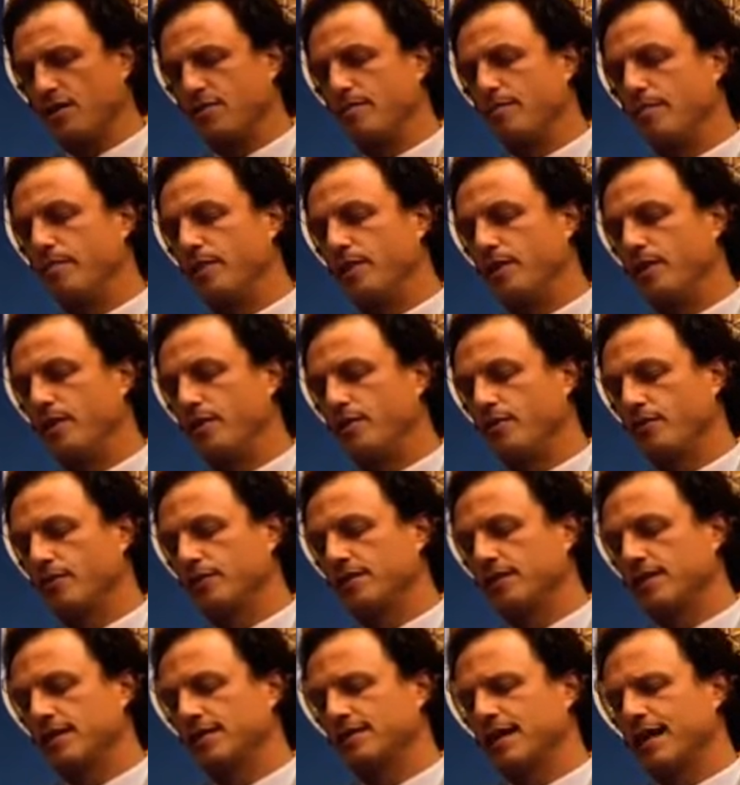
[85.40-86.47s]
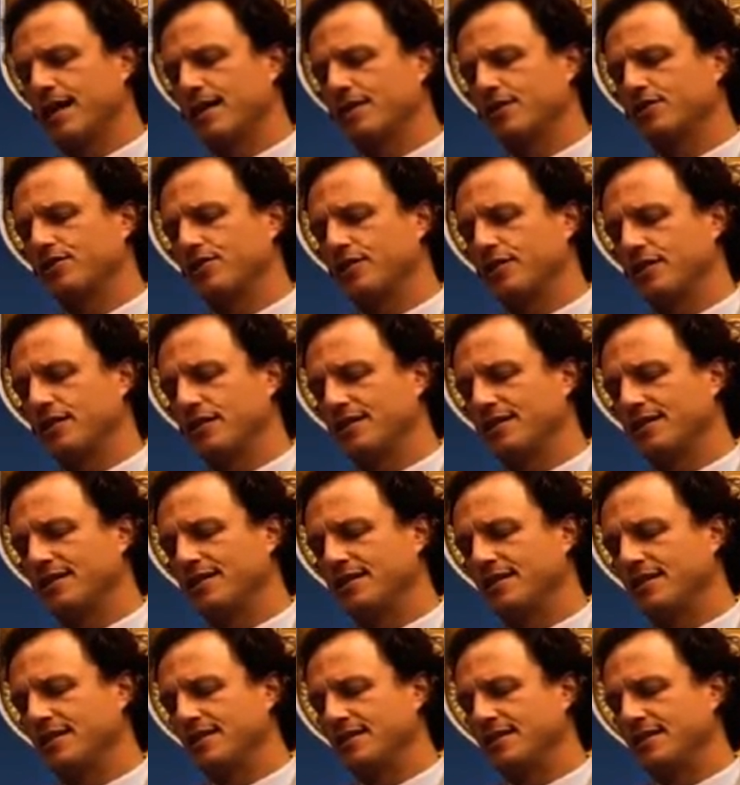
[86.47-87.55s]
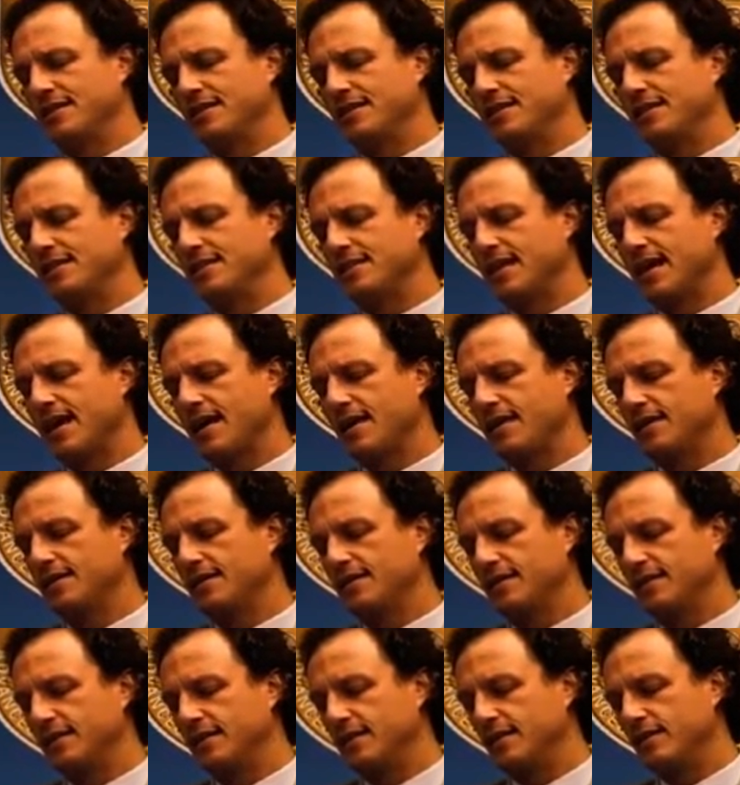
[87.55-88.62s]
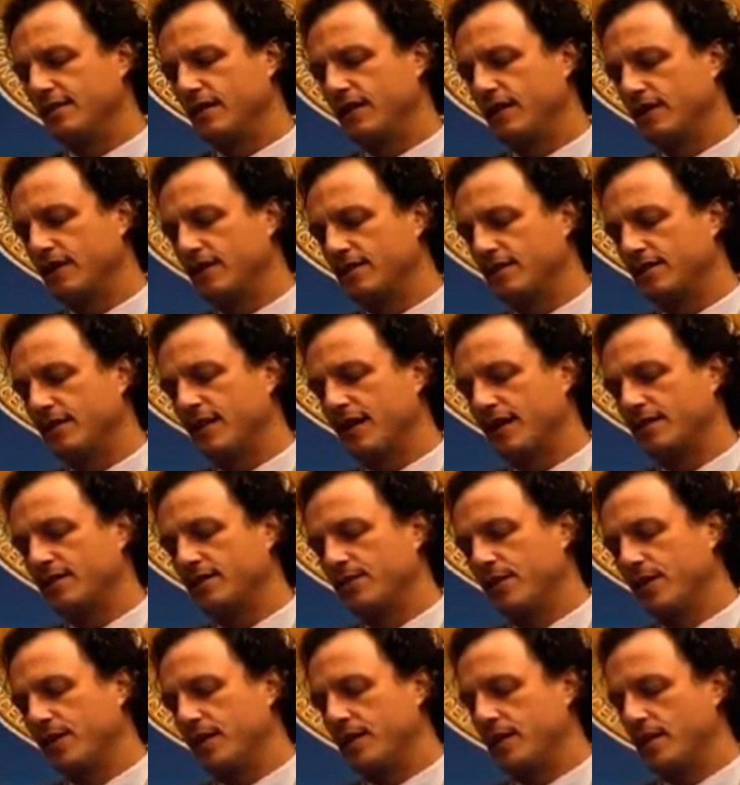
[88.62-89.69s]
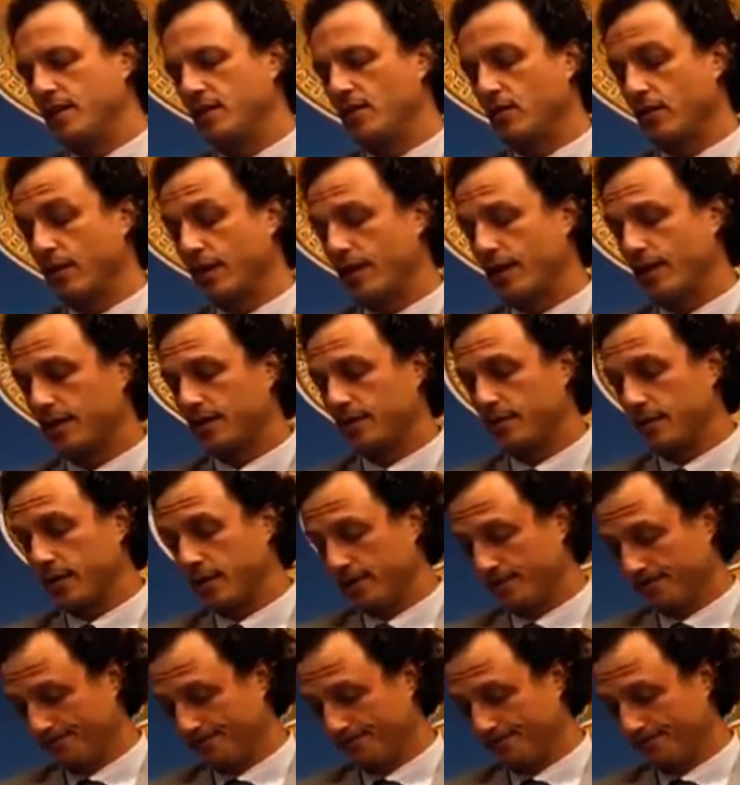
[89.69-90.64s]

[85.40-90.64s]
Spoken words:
B, urine cytology, C, CT scan, D, varicocelectomy, and E, orchiectomy.